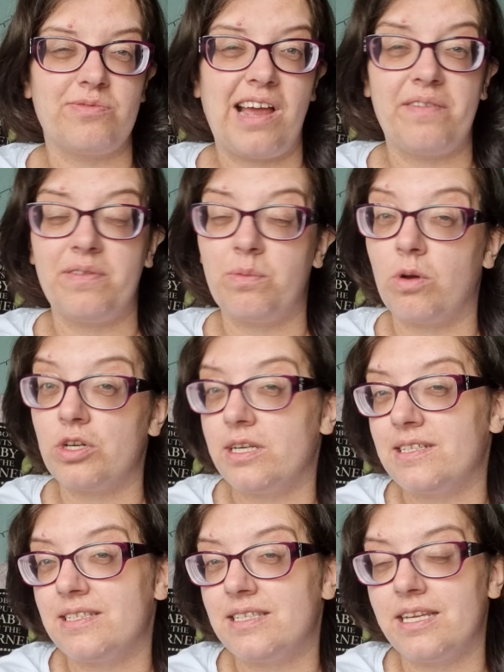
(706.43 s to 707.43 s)
rather watch
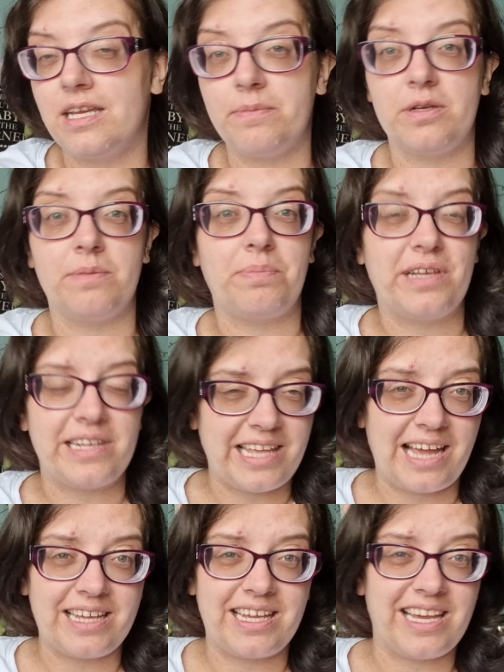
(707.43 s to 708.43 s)
entertainment, play in the
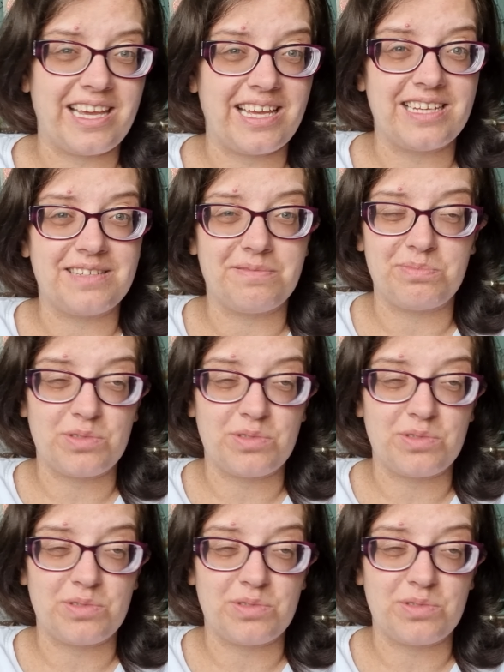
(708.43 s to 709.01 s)
arcade,